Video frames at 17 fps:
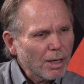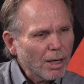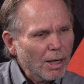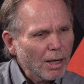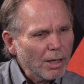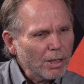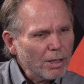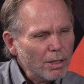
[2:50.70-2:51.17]

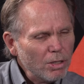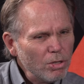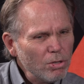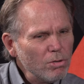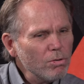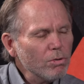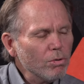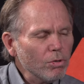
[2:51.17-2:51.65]
a
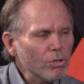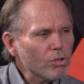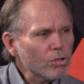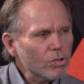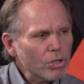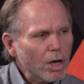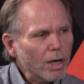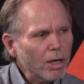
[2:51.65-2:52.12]

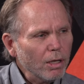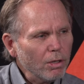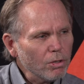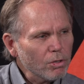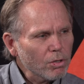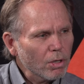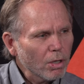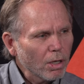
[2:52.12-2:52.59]
huge
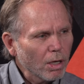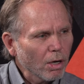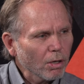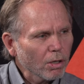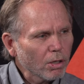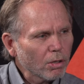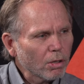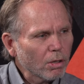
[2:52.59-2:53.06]
change in
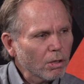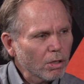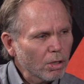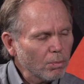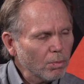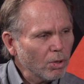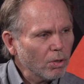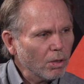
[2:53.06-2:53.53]
our
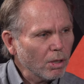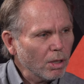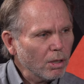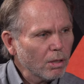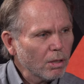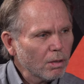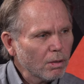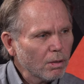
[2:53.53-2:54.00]
community.